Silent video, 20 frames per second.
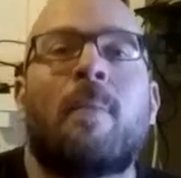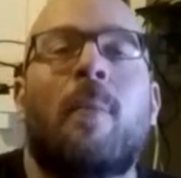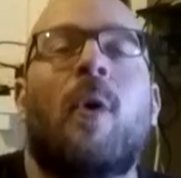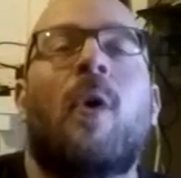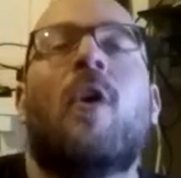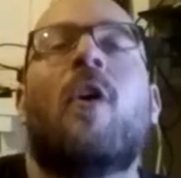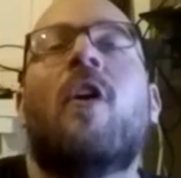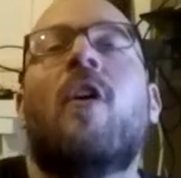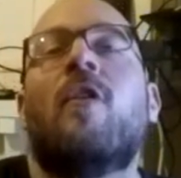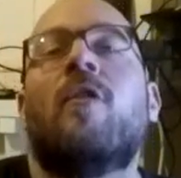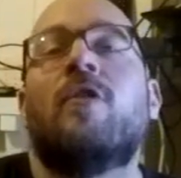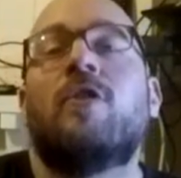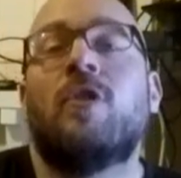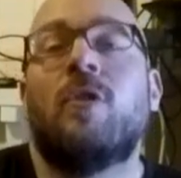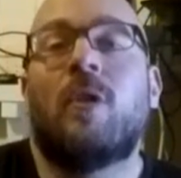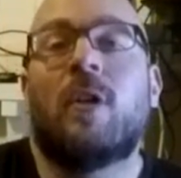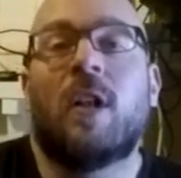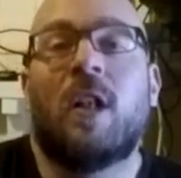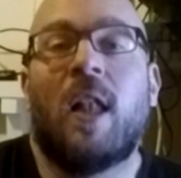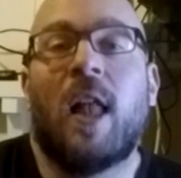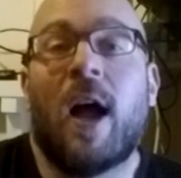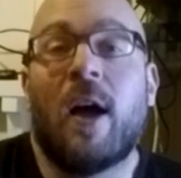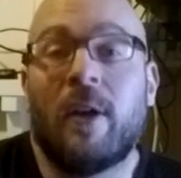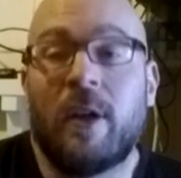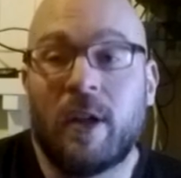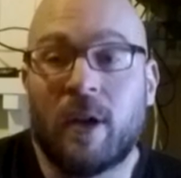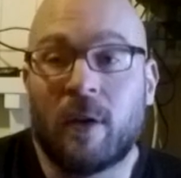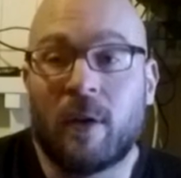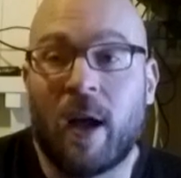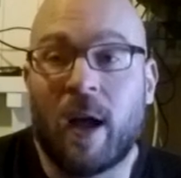prone to
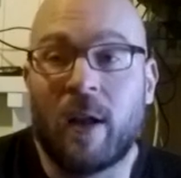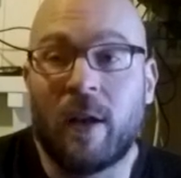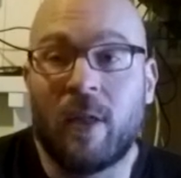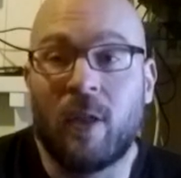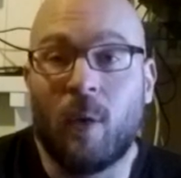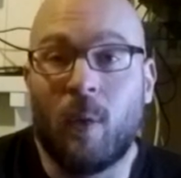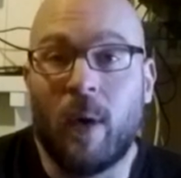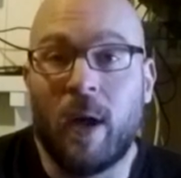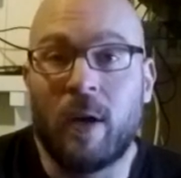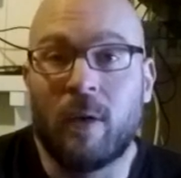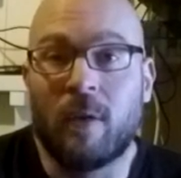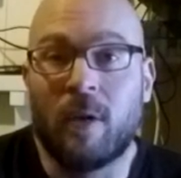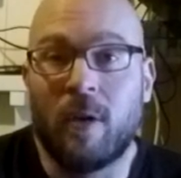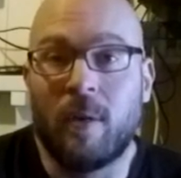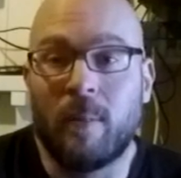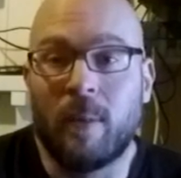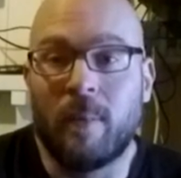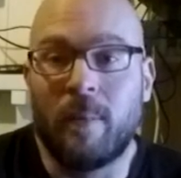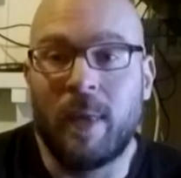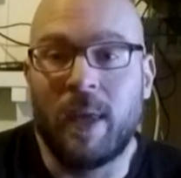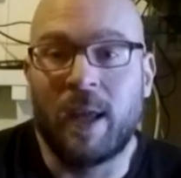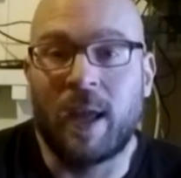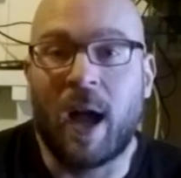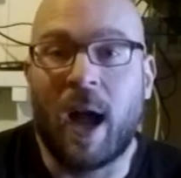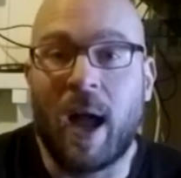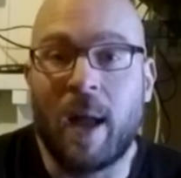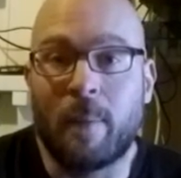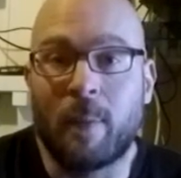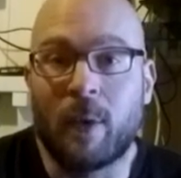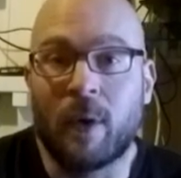clowning around in the weight room and being
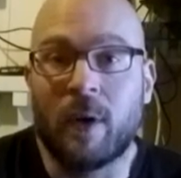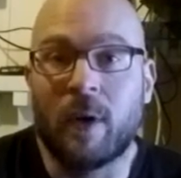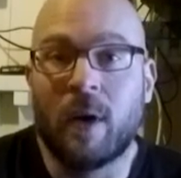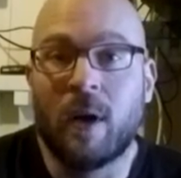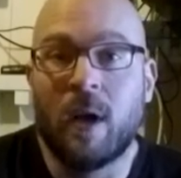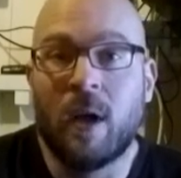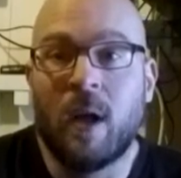hyper,